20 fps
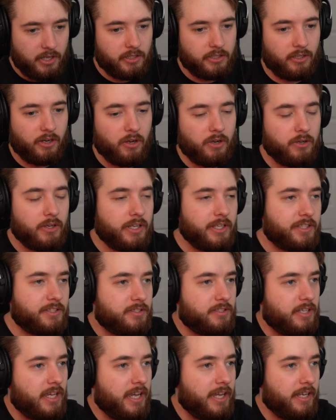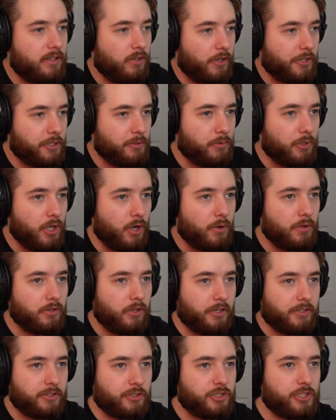you know it's like you were going
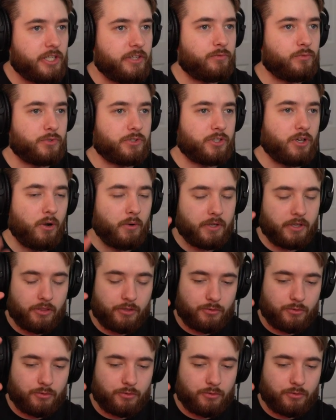like the chief was going